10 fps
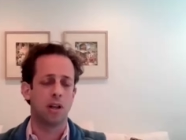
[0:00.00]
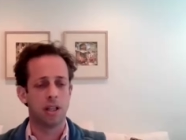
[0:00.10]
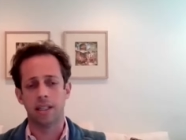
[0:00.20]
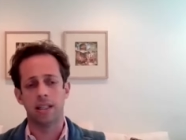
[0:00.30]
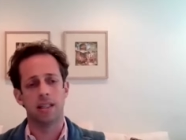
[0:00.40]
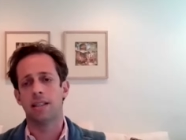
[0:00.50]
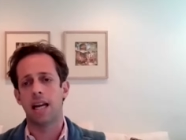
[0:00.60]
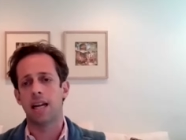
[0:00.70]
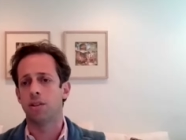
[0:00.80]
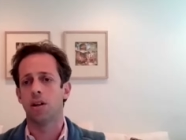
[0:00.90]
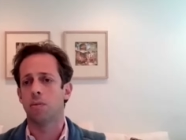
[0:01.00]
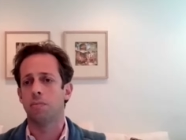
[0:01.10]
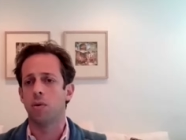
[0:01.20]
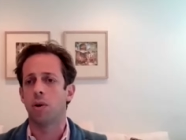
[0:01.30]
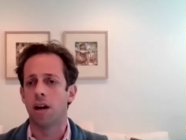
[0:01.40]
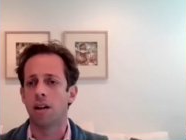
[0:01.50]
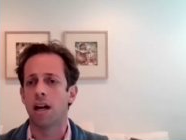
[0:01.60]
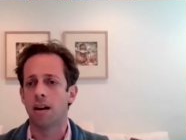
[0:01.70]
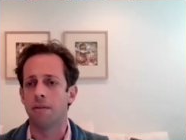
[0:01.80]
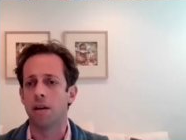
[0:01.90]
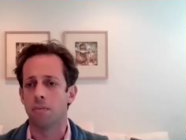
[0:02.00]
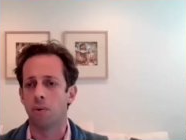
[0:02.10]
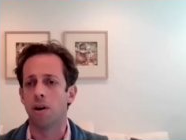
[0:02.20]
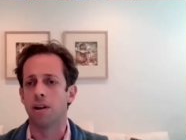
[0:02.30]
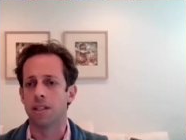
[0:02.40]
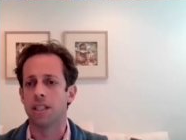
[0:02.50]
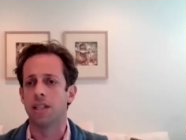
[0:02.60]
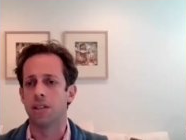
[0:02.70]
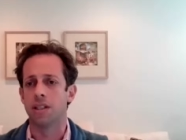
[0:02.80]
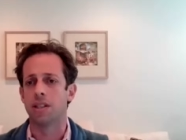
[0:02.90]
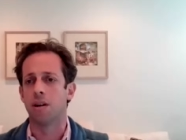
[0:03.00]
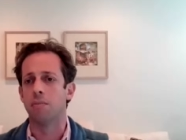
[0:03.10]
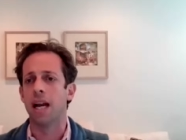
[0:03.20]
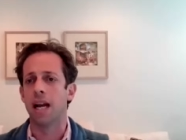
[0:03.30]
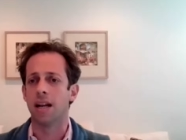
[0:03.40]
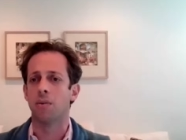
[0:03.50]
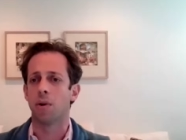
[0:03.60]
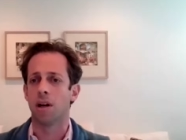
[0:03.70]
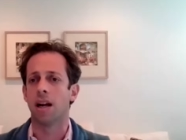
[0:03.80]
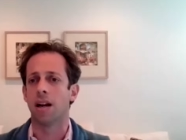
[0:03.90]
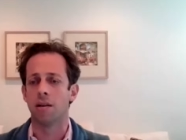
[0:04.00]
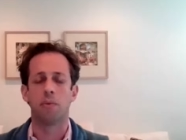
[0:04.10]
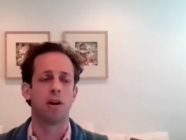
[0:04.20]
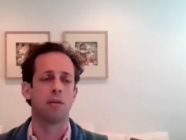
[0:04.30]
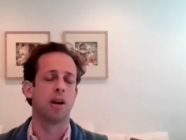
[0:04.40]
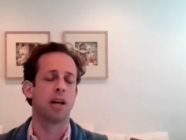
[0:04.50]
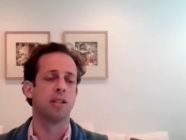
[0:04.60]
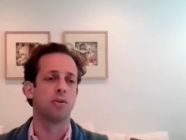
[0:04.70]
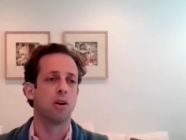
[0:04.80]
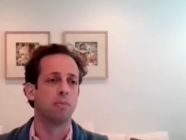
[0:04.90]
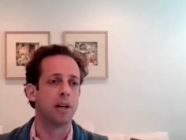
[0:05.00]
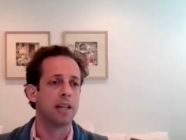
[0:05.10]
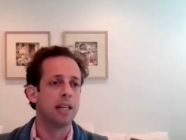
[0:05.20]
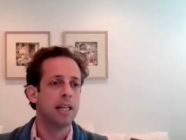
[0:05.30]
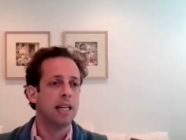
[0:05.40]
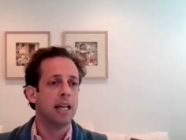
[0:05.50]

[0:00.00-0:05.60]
the states are going to be where a lot of the important decisions are made and where a lot of the important markets are opened.